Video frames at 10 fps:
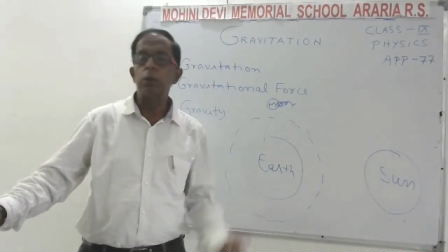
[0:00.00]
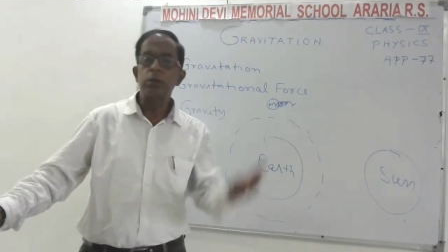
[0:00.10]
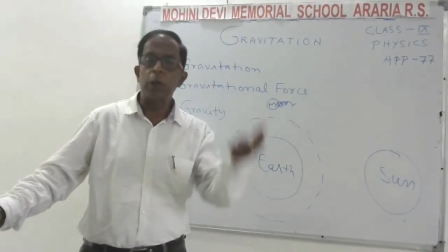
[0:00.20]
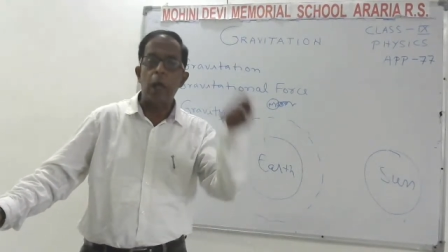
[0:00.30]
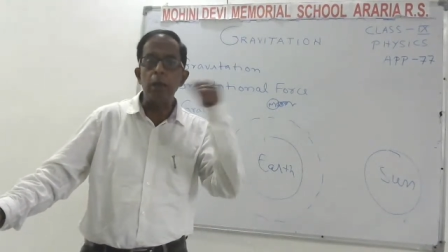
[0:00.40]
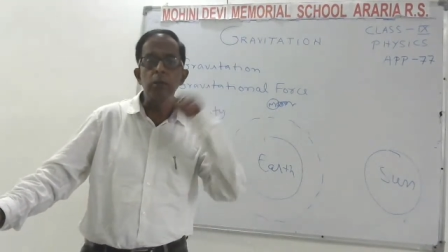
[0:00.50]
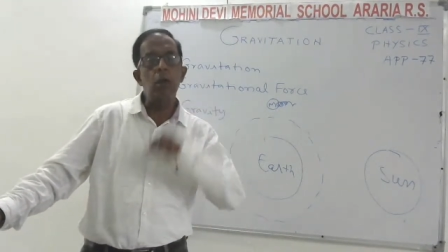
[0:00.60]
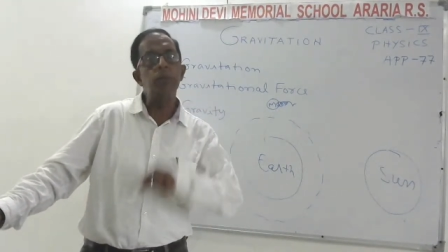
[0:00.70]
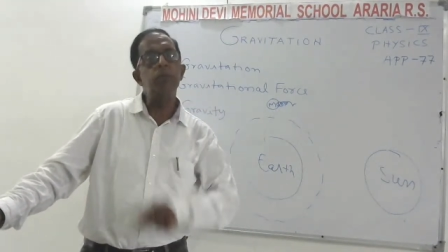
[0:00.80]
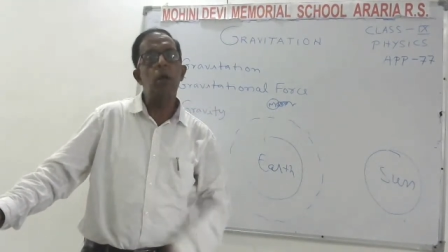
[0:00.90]
the size
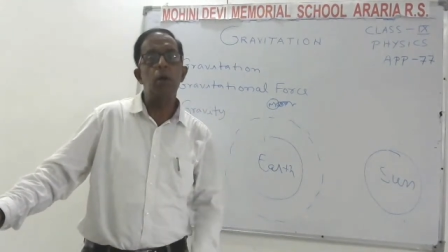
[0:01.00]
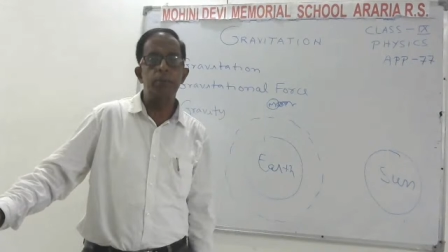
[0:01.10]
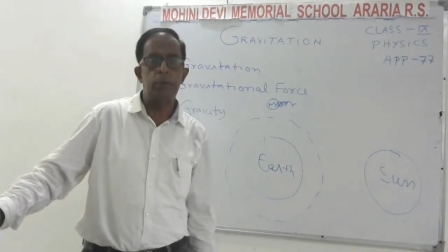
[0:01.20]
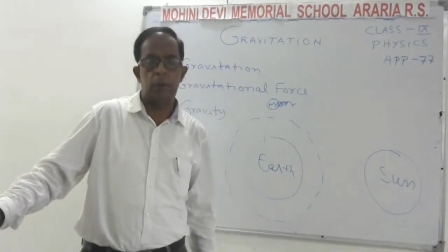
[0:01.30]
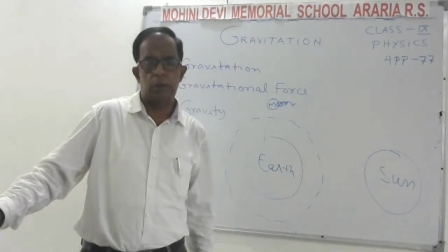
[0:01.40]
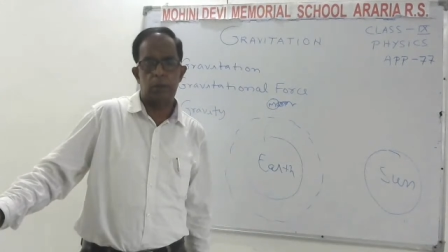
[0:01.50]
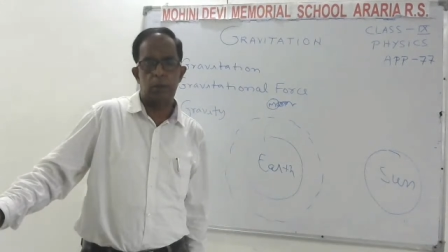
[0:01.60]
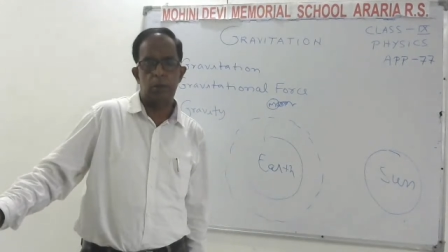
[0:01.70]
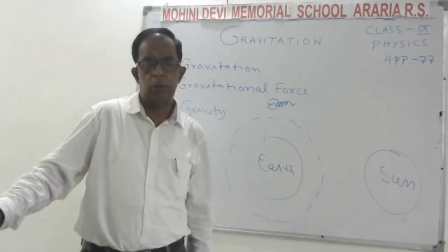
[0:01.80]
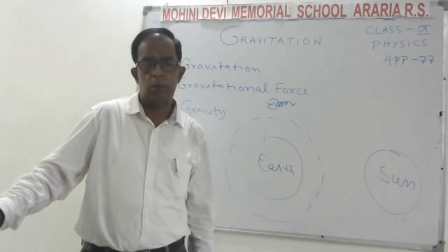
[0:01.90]
of the
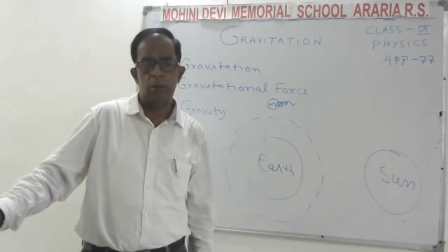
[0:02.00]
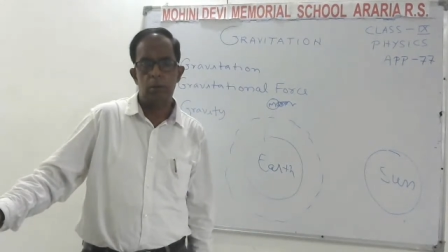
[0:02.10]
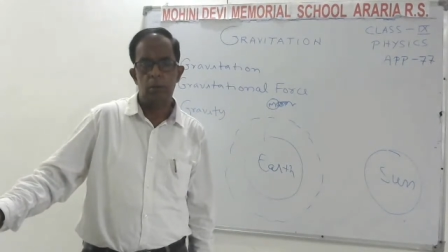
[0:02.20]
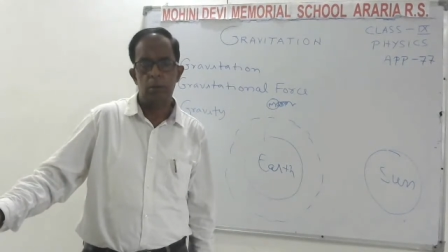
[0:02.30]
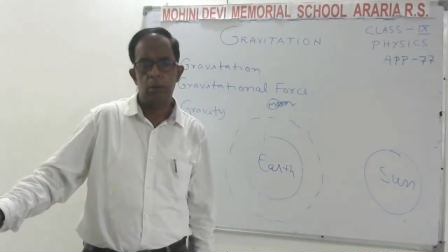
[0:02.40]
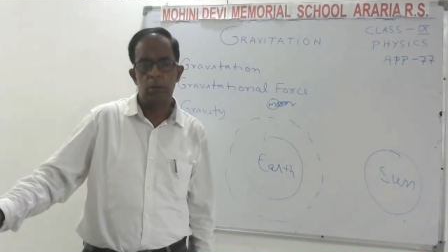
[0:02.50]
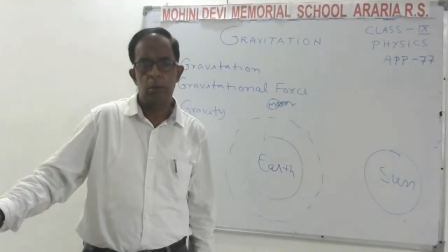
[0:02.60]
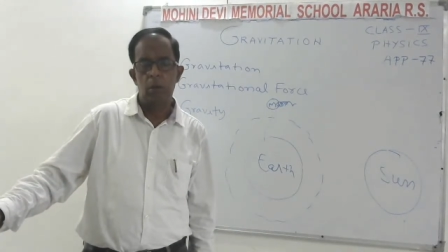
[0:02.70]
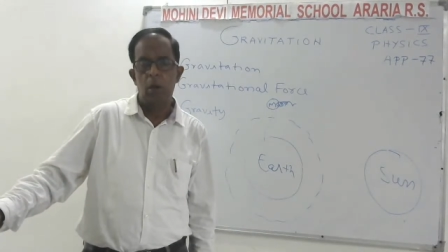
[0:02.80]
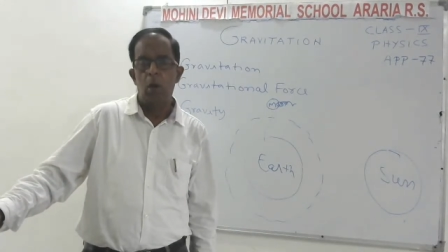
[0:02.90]
object,
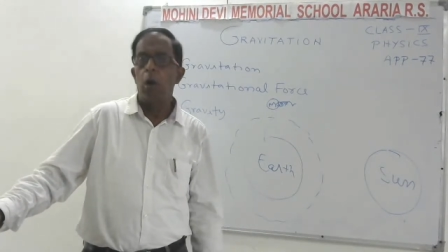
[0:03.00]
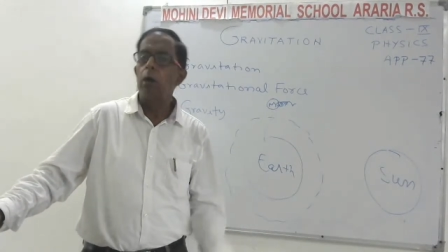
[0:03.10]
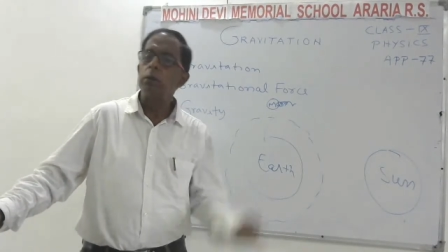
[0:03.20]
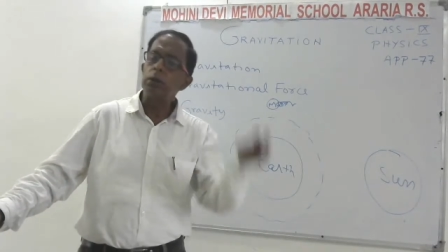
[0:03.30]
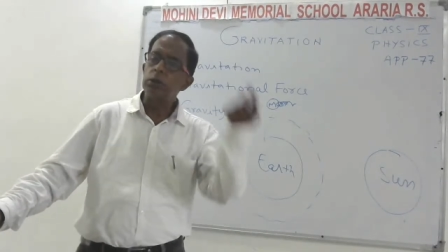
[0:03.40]
on the